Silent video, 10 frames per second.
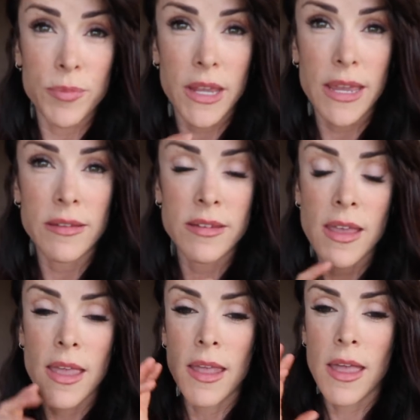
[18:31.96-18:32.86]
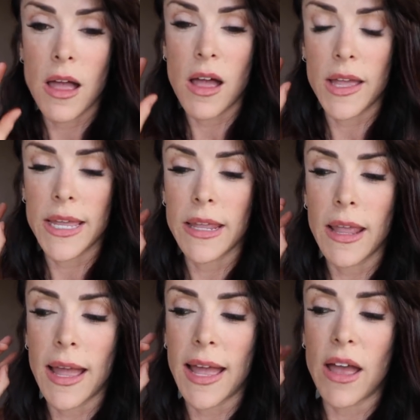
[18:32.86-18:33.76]
update.
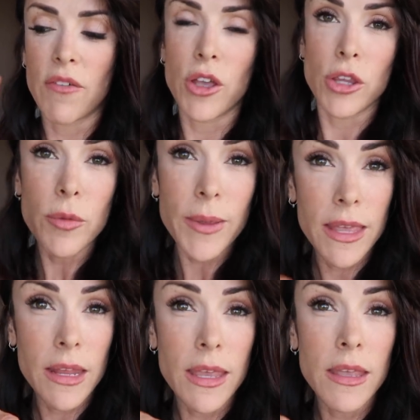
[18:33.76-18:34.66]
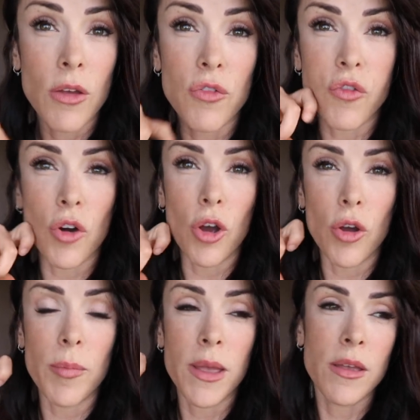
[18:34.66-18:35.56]
I have a new bikini
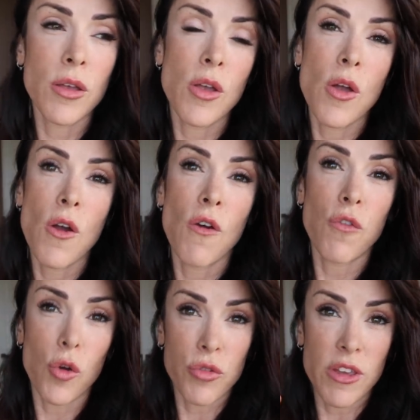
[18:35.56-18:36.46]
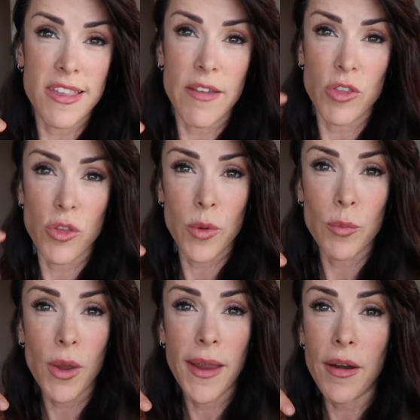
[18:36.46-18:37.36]
from 437
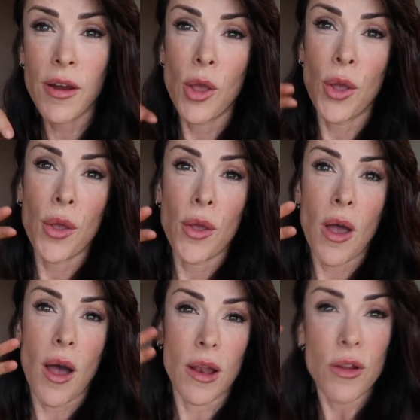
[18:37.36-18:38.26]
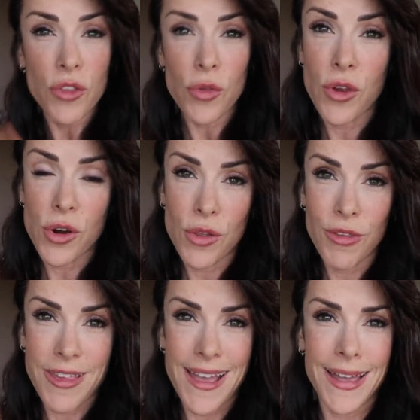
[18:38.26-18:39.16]
Swimwear. I love those
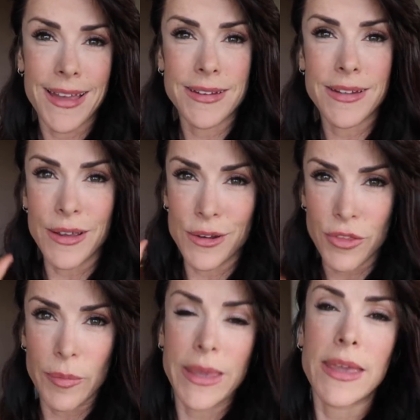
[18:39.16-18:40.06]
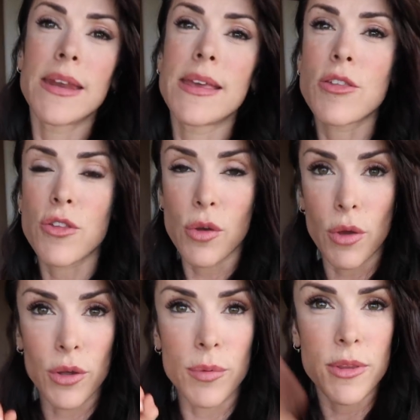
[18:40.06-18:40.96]
girls and I love their bikinis, so
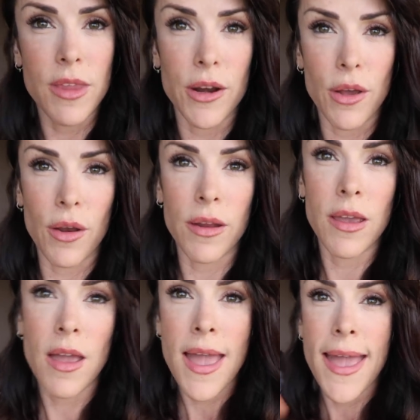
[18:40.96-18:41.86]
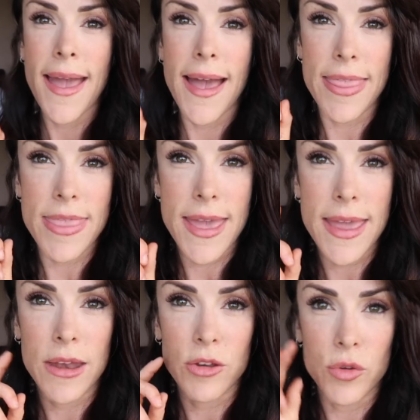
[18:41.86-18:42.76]
I'm gonna put that on and
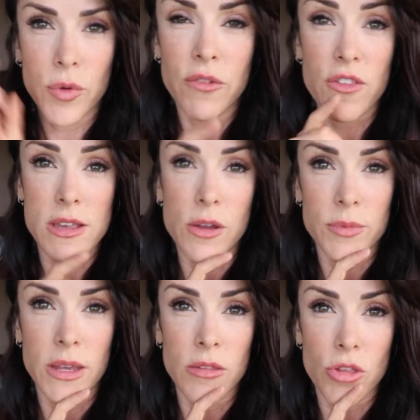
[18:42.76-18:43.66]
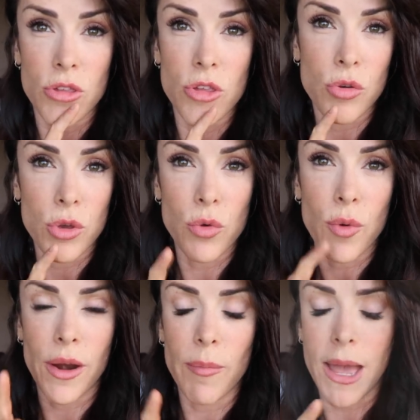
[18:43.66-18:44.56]
then do a quick physique update just to show you
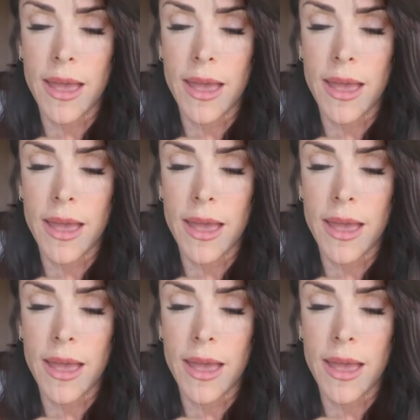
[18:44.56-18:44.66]
where I'm